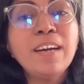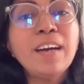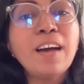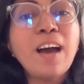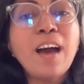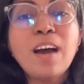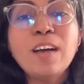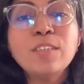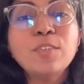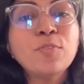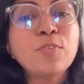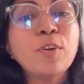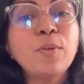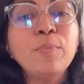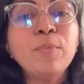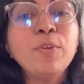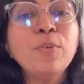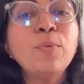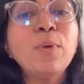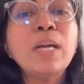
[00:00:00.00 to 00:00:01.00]
asks
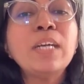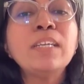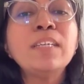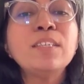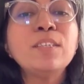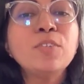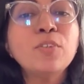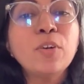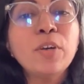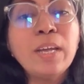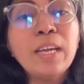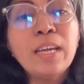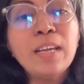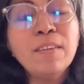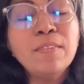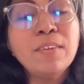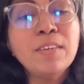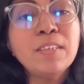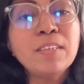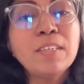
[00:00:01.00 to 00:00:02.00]
from you what is your
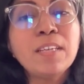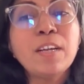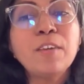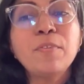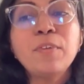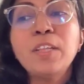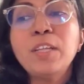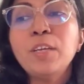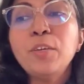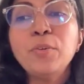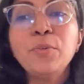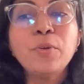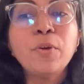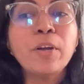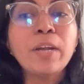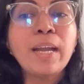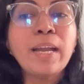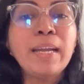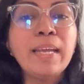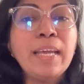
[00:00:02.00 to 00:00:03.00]
A-level result, whether you
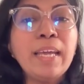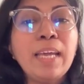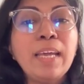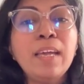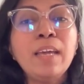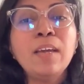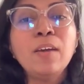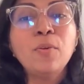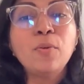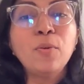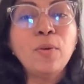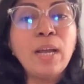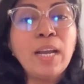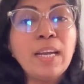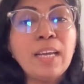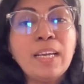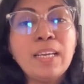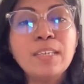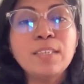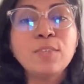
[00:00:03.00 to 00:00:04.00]
got an A or
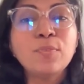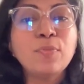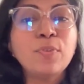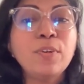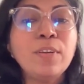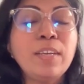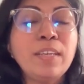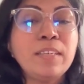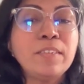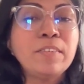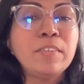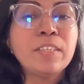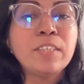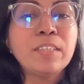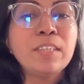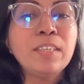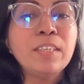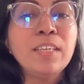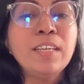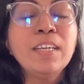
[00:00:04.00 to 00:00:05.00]
an S for
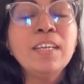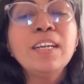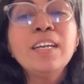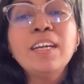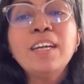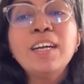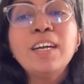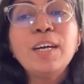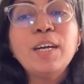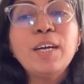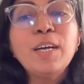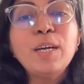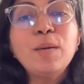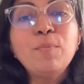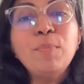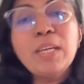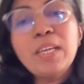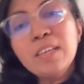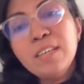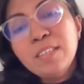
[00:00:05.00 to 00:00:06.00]
literature,
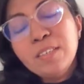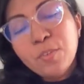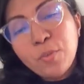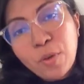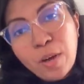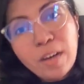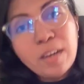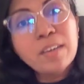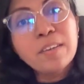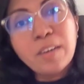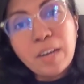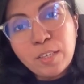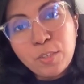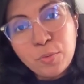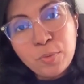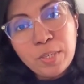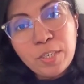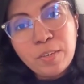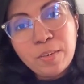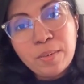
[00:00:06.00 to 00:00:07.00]
because you are a
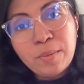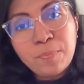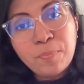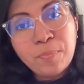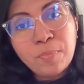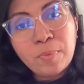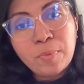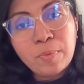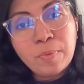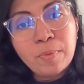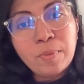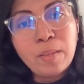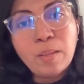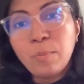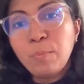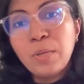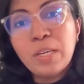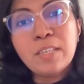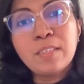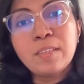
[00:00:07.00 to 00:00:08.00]
graduate.
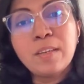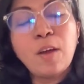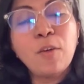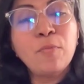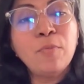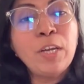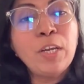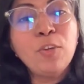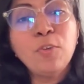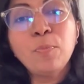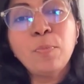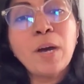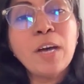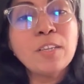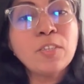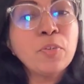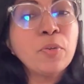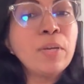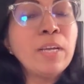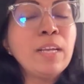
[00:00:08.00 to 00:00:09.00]
Because now when you
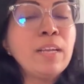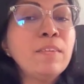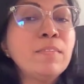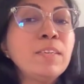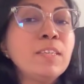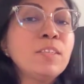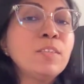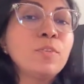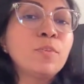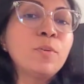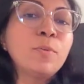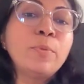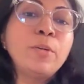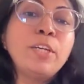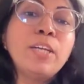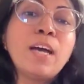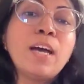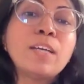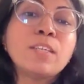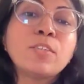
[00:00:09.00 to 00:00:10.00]
pass your A-levels,
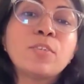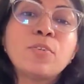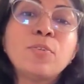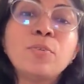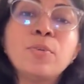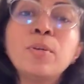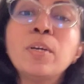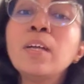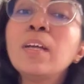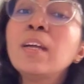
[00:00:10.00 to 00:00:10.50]
nobody asks you